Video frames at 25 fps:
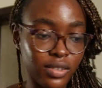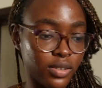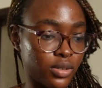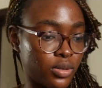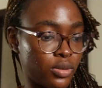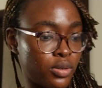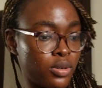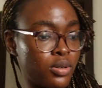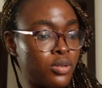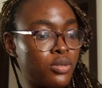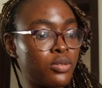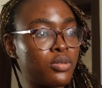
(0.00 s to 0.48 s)

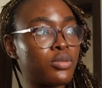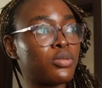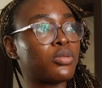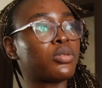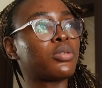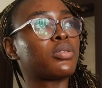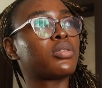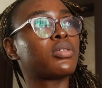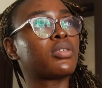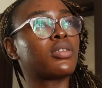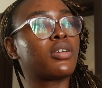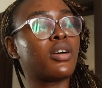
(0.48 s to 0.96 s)

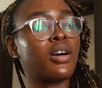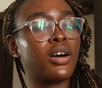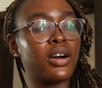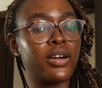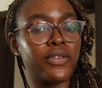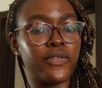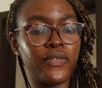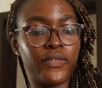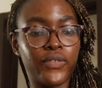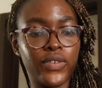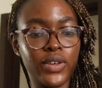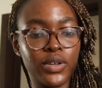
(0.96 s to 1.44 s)
Oh,
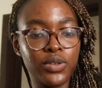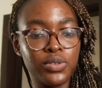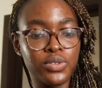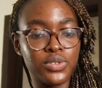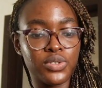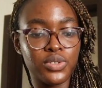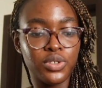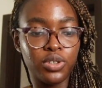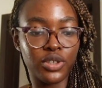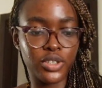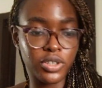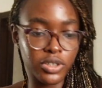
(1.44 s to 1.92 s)
God,
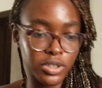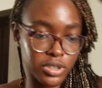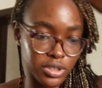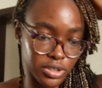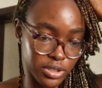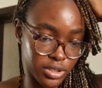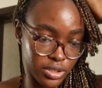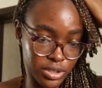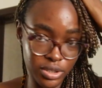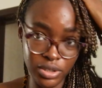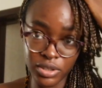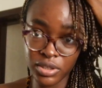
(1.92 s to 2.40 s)
feels
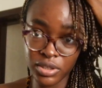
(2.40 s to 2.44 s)
good.